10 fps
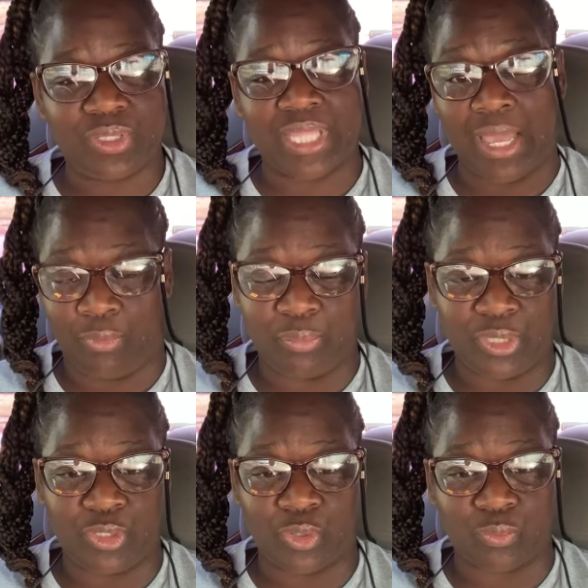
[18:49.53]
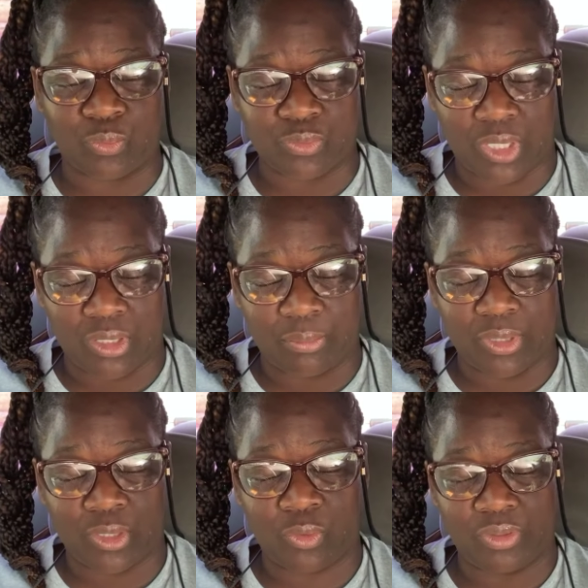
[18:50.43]
that would be your
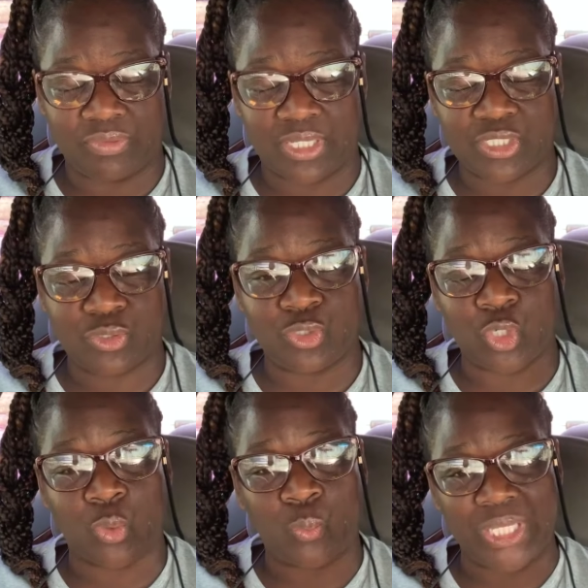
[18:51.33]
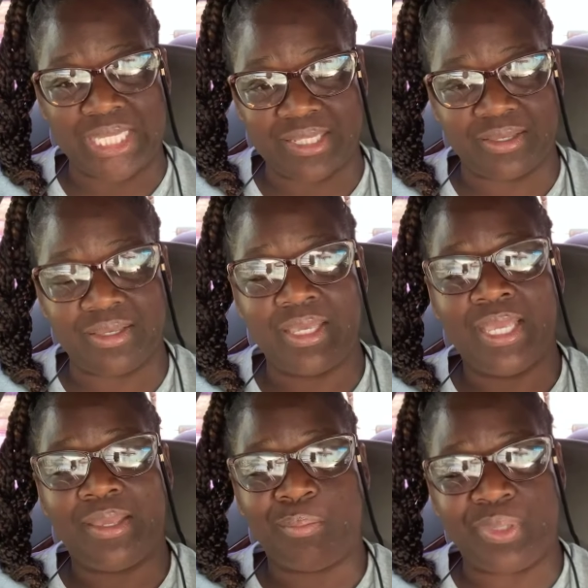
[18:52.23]
equivalent to your weekly
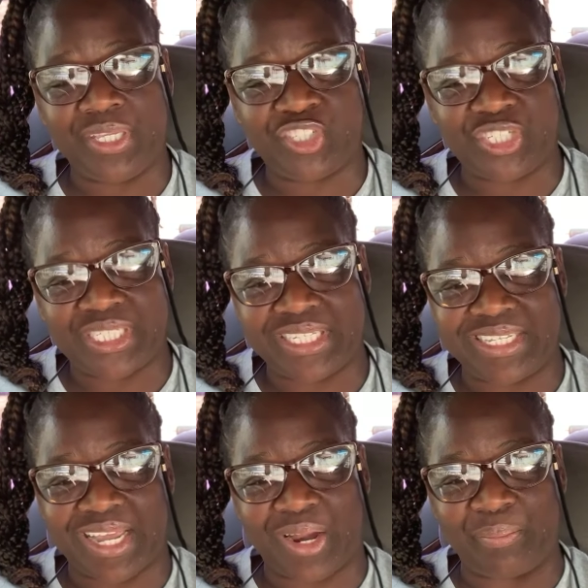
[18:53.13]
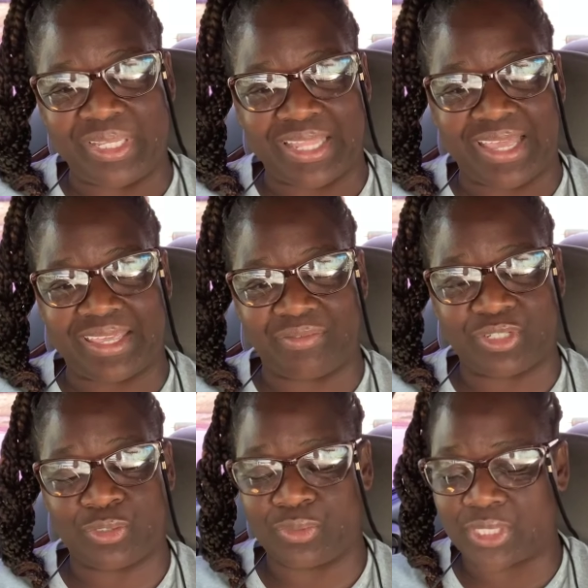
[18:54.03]
BGT, our BELAC Giving
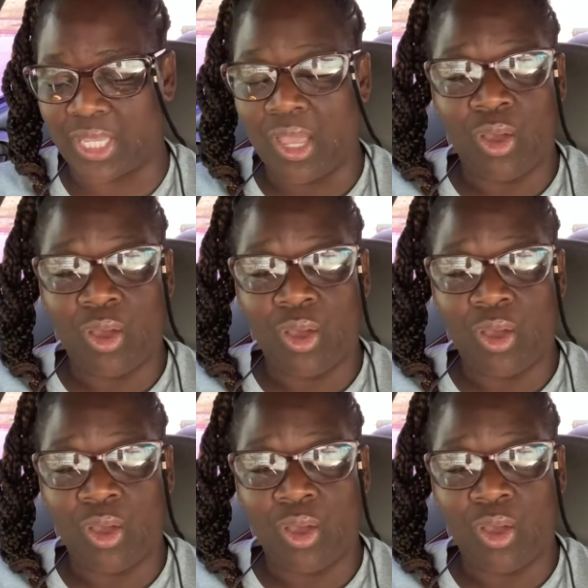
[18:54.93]
Tuesday.